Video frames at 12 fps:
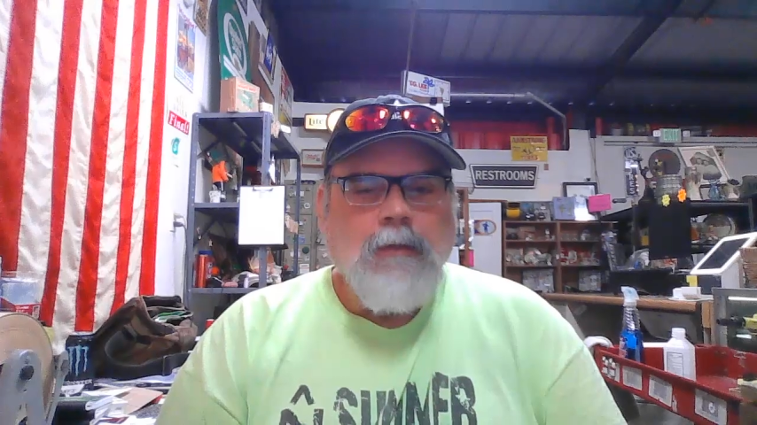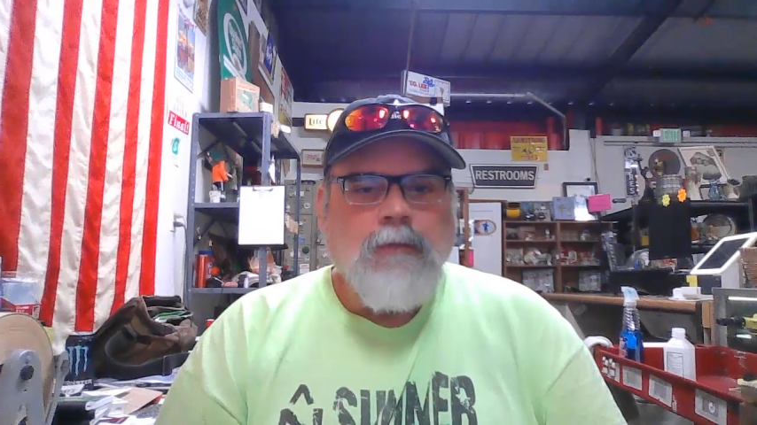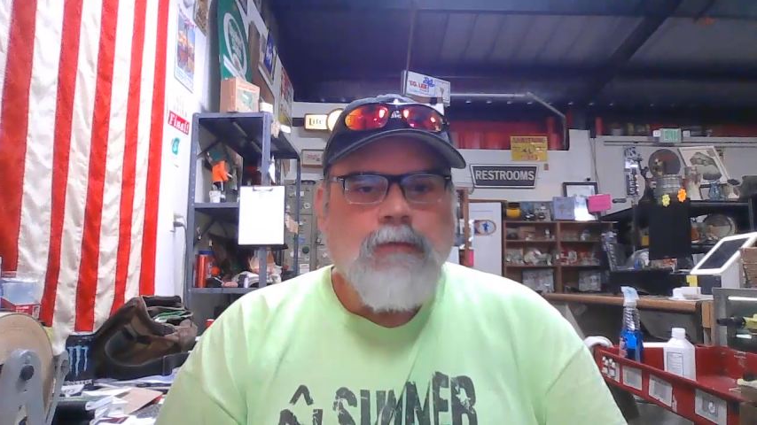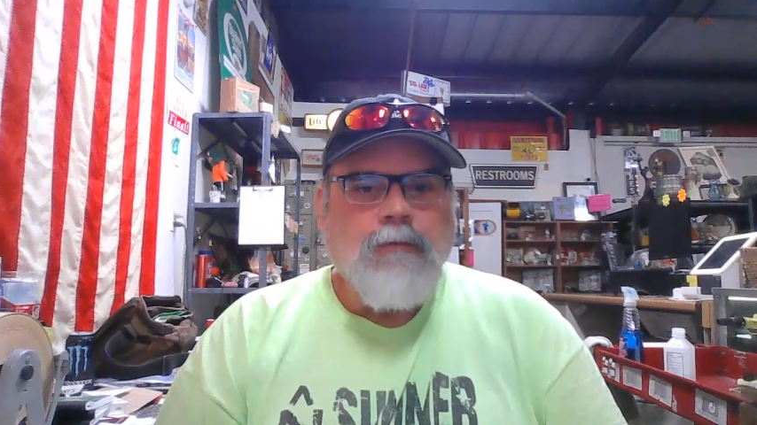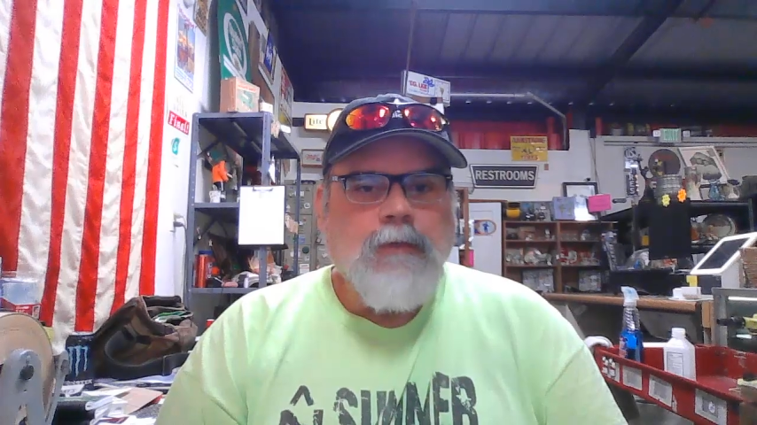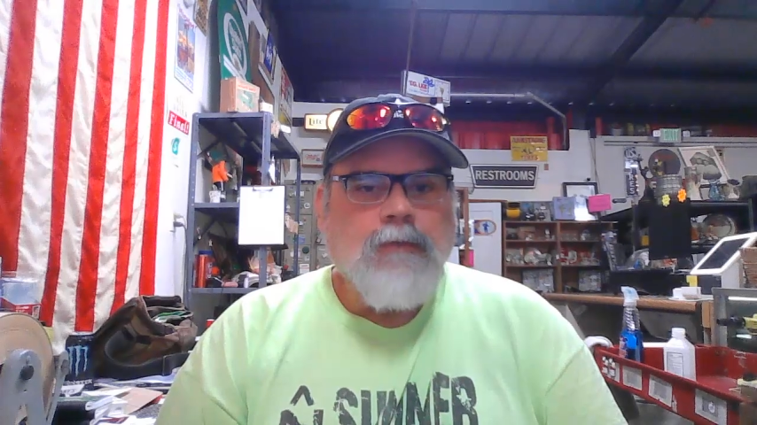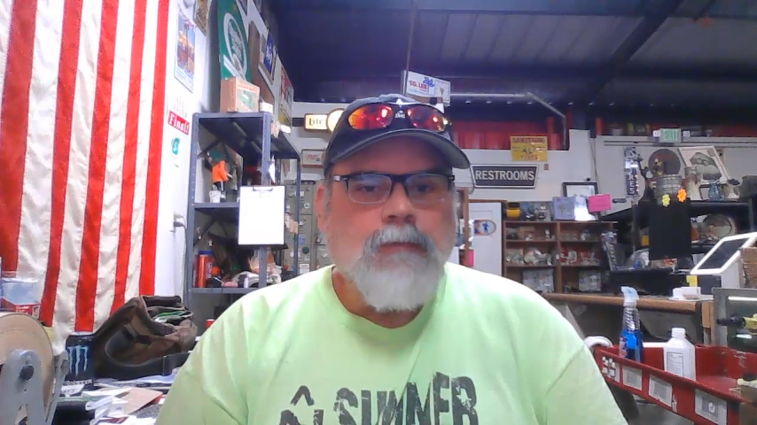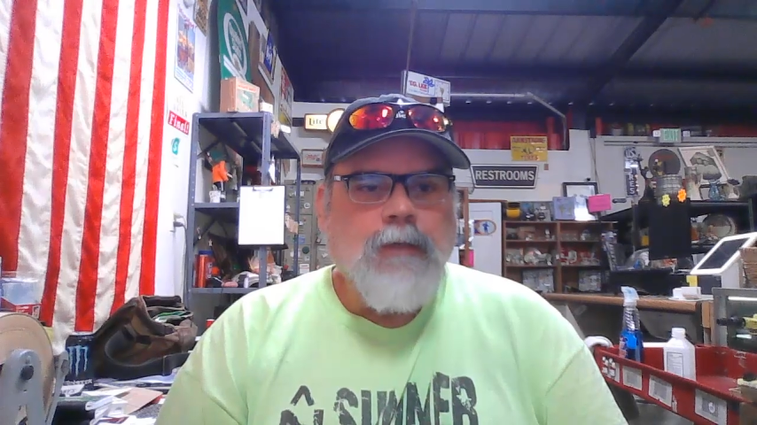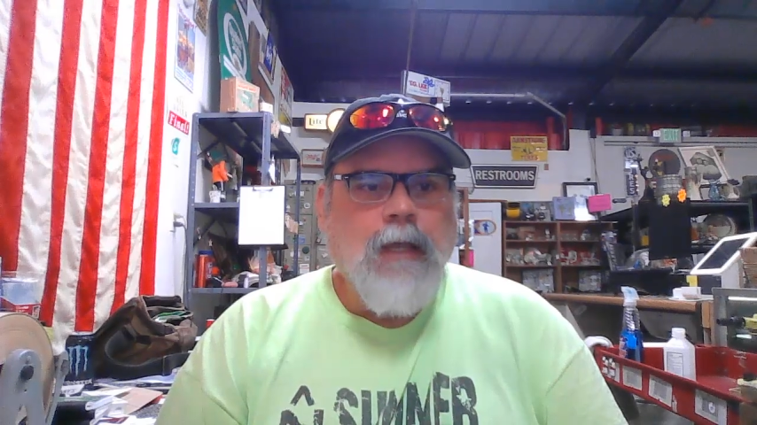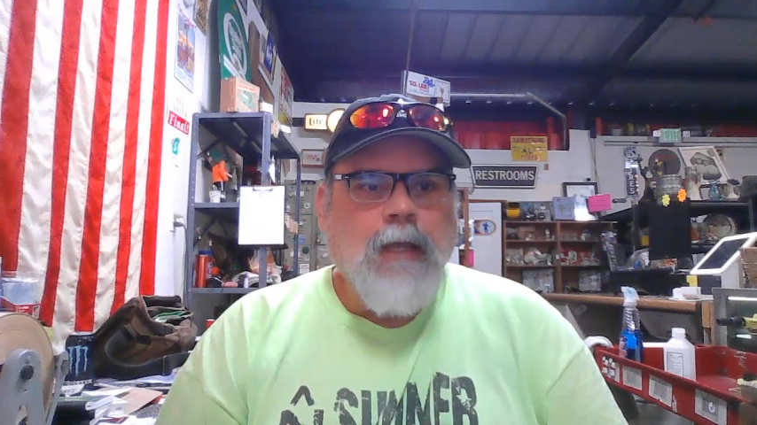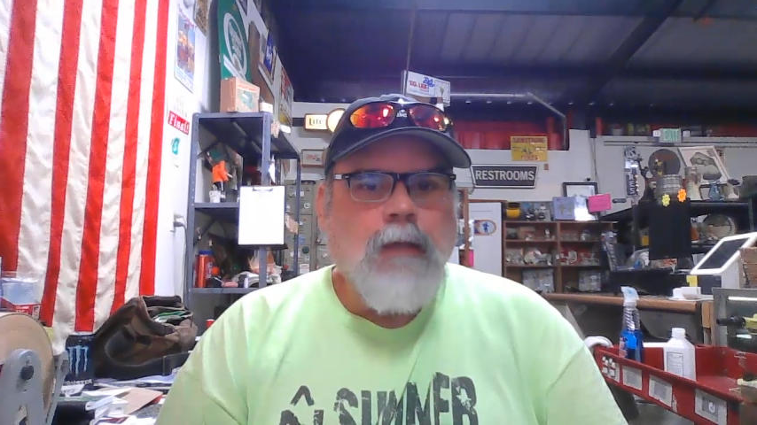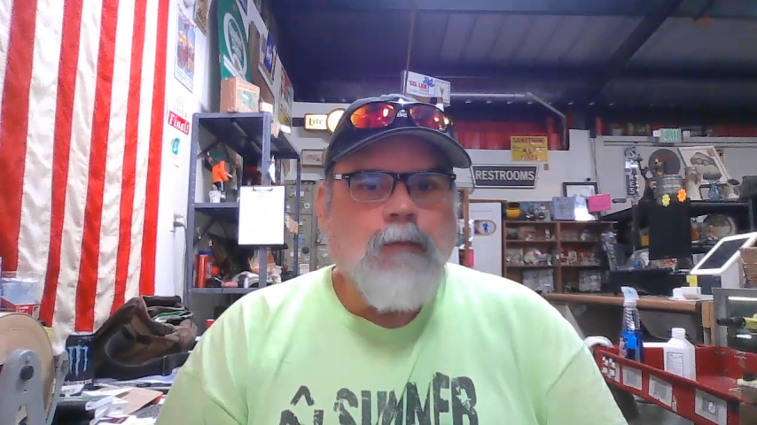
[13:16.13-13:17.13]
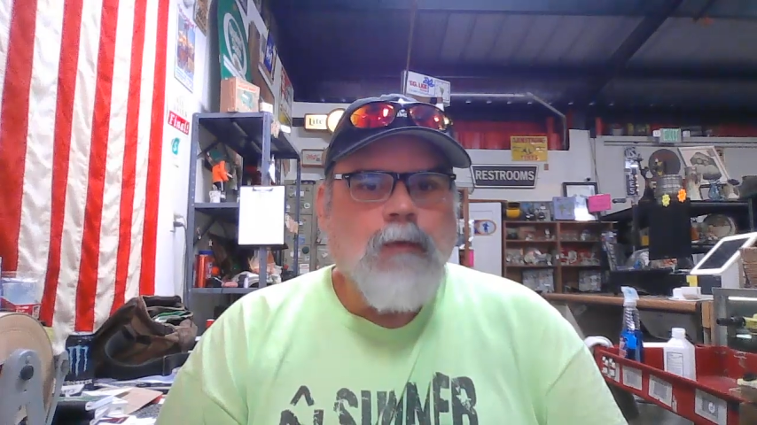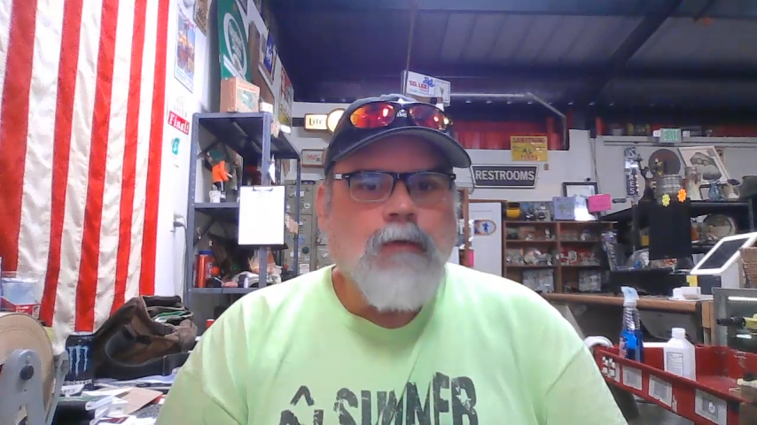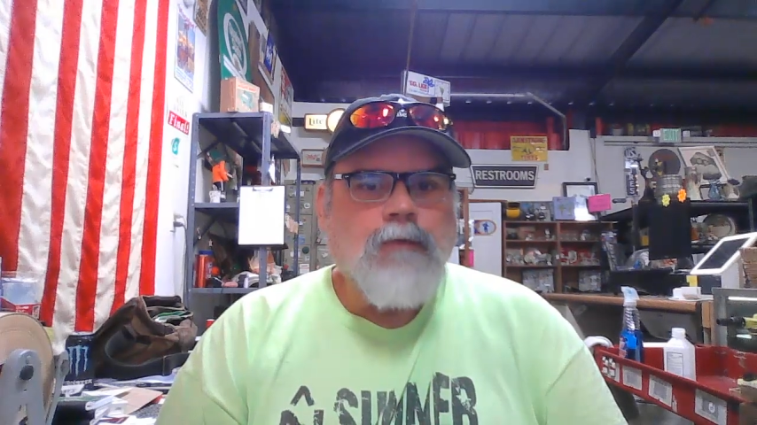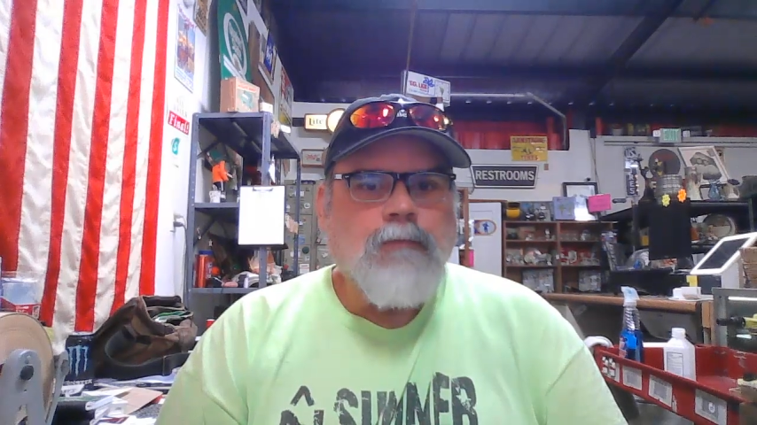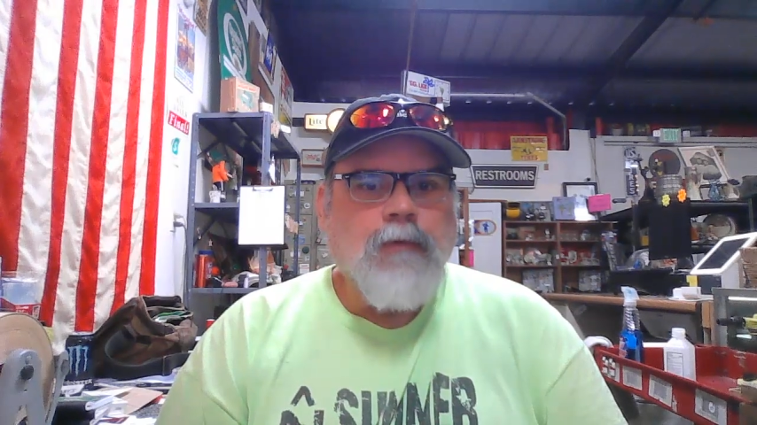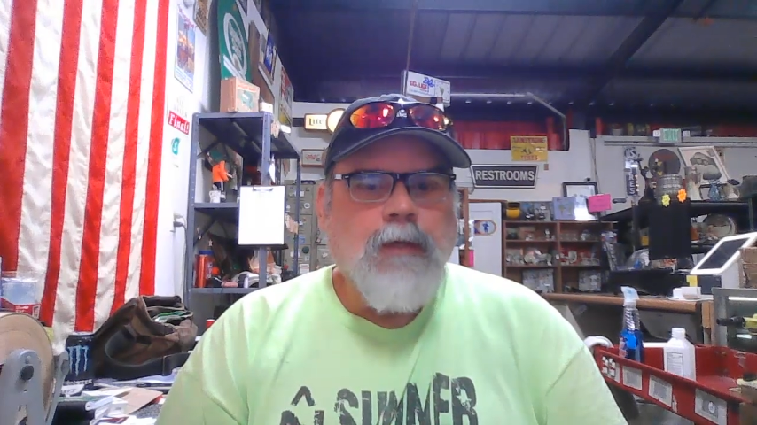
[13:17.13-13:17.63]

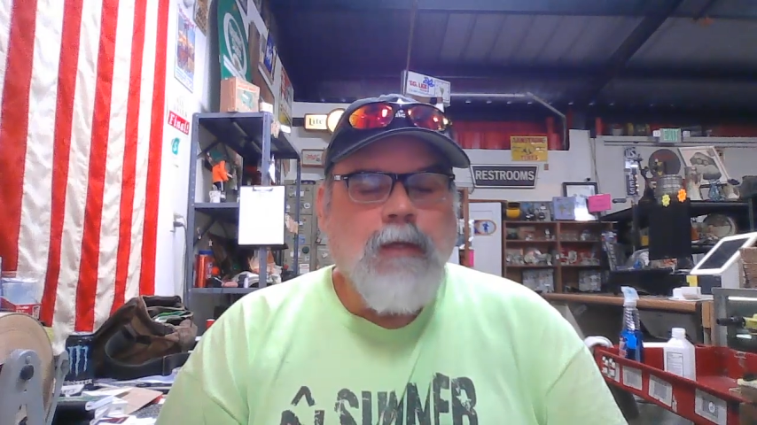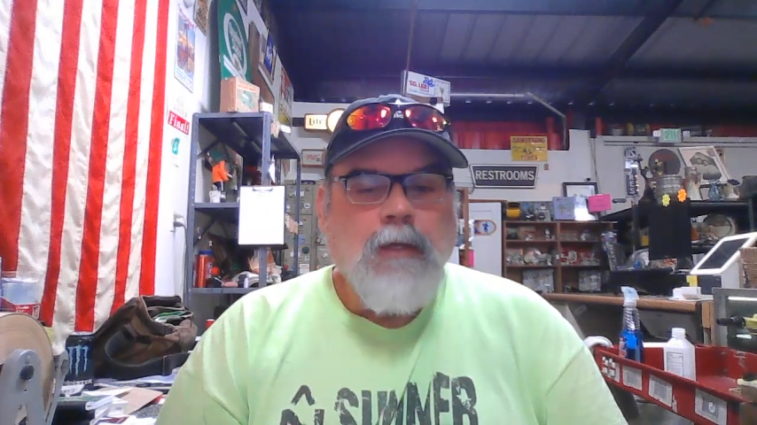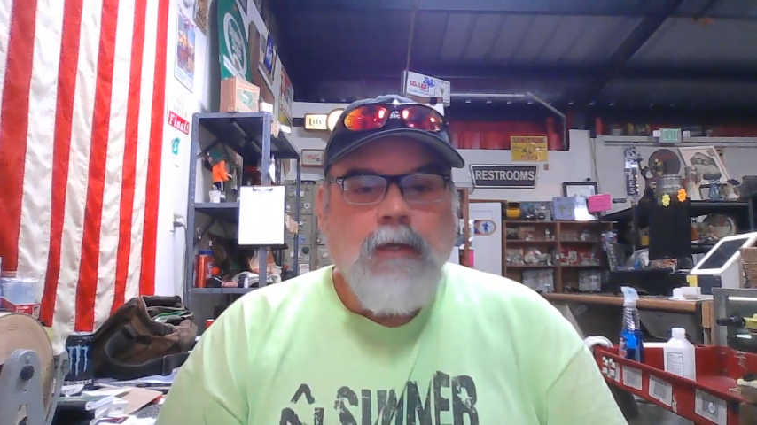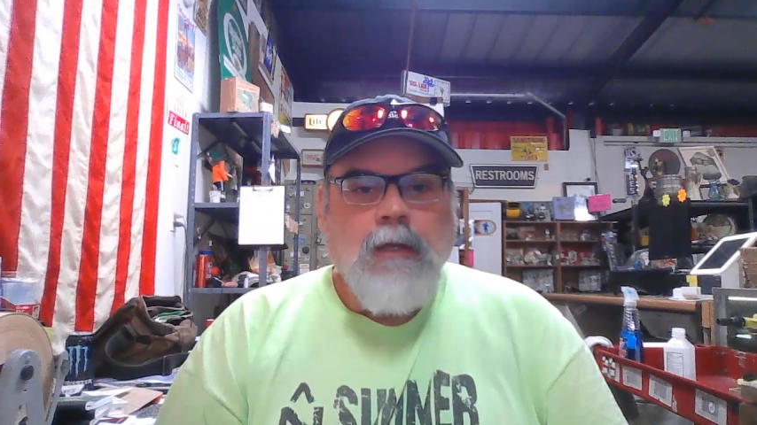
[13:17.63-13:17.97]
33813.